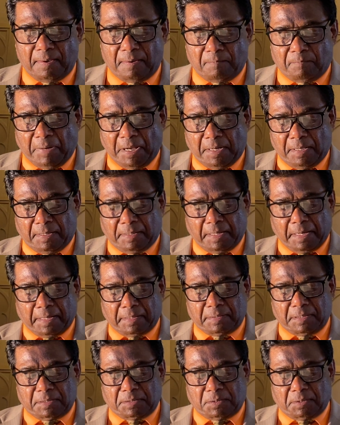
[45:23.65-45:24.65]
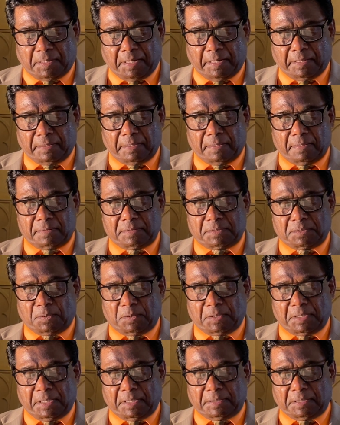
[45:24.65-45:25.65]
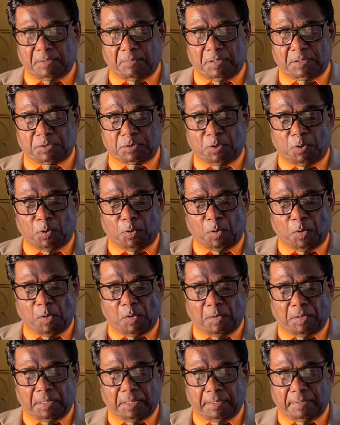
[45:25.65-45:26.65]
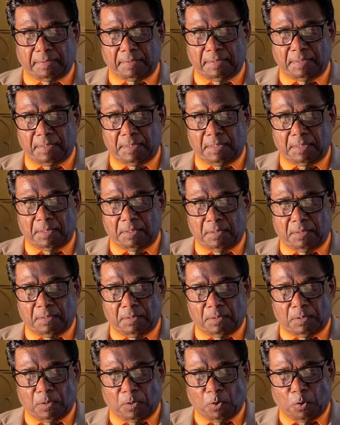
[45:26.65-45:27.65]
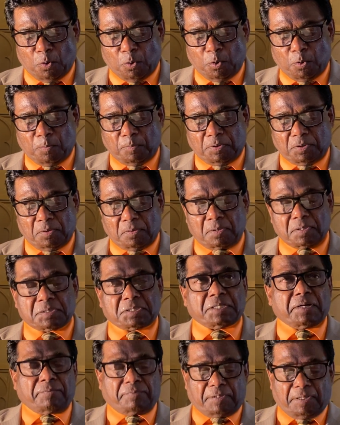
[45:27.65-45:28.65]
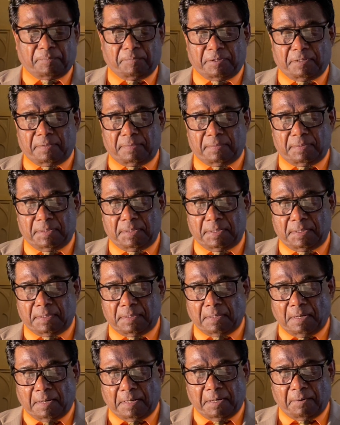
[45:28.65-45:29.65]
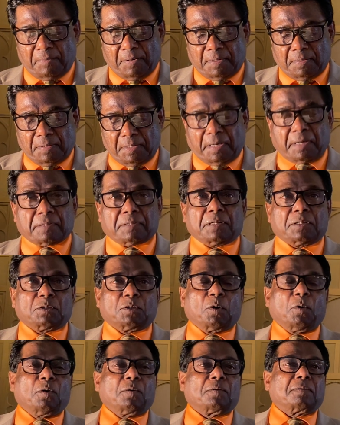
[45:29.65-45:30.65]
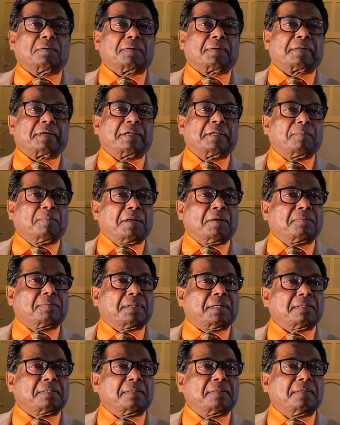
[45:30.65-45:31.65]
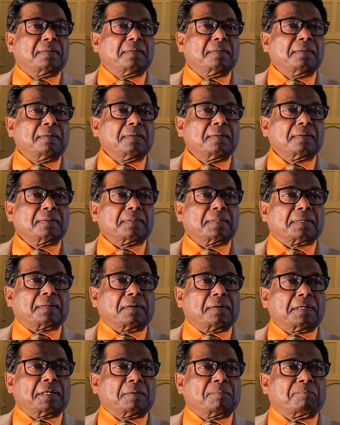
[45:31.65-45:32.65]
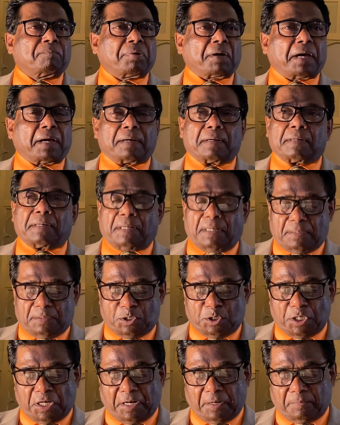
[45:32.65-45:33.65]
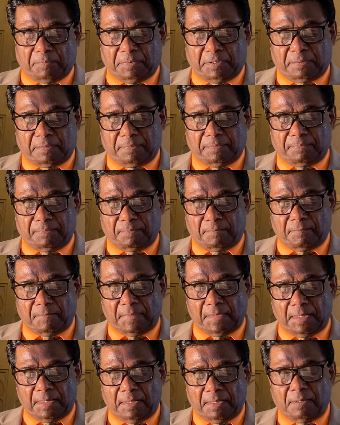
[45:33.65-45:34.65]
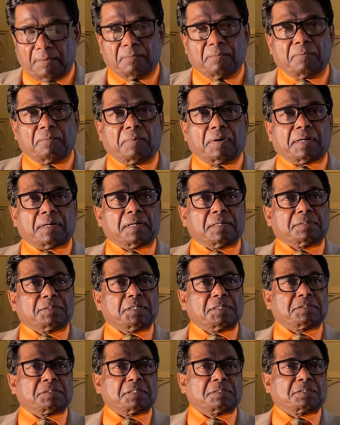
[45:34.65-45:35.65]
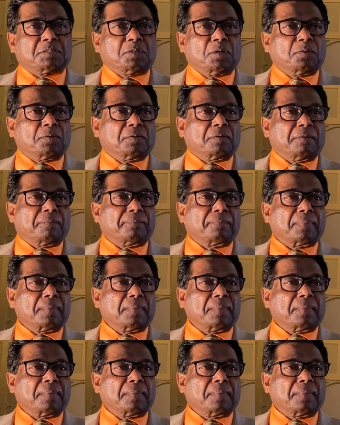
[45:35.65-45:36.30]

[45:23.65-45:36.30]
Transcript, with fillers: Many gathered together so that there was no longer room to receive them, not even near the door. Can you believe that? They call it packed and jammed. You know. yeah. What did Jesus do? You know?